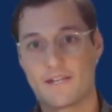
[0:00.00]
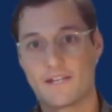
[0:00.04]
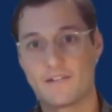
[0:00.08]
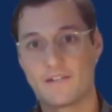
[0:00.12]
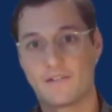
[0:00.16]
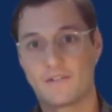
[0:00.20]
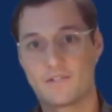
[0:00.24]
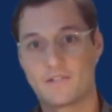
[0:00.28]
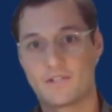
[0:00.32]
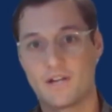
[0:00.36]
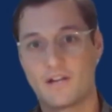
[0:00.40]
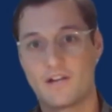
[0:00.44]

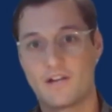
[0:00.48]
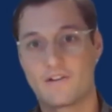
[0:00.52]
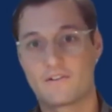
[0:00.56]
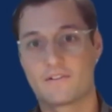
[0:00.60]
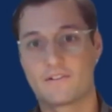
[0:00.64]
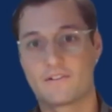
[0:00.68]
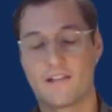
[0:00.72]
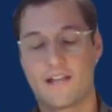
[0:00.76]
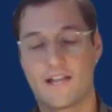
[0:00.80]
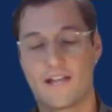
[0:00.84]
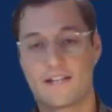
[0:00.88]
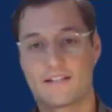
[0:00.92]
you'd
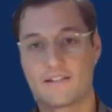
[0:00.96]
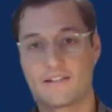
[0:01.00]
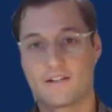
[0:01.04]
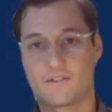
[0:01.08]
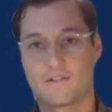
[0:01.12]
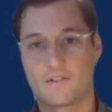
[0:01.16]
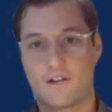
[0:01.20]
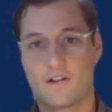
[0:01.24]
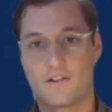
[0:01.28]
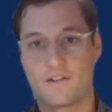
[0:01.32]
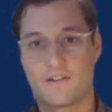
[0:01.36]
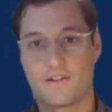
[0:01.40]
shown, like
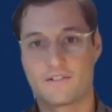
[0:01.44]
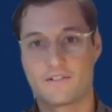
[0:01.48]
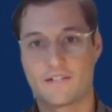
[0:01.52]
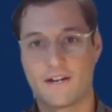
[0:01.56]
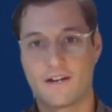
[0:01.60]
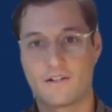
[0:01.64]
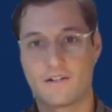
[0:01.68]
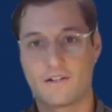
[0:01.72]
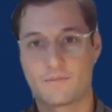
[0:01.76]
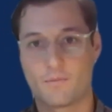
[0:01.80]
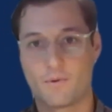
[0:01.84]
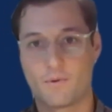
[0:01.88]
there's all those
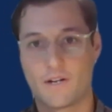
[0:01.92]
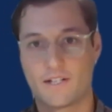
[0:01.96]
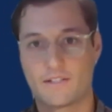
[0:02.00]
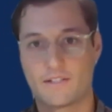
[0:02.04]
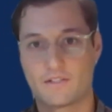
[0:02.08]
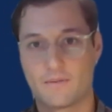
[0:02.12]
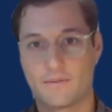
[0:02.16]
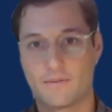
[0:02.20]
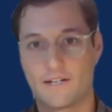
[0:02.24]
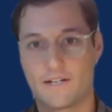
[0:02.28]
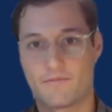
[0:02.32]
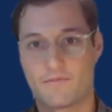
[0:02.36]
arrows pointing in
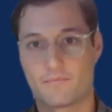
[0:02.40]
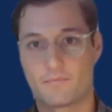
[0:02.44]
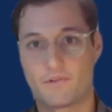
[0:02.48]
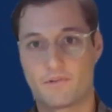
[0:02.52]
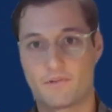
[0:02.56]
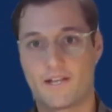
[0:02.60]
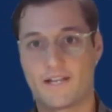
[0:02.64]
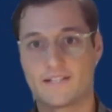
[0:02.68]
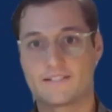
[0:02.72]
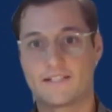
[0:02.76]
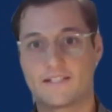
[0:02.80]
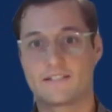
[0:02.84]
so many different
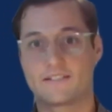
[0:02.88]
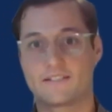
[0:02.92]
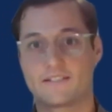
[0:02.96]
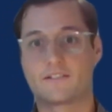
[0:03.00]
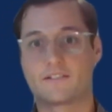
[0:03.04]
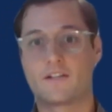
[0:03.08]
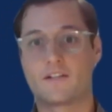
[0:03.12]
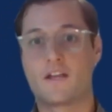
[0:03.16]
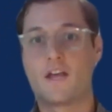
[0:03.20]
places, and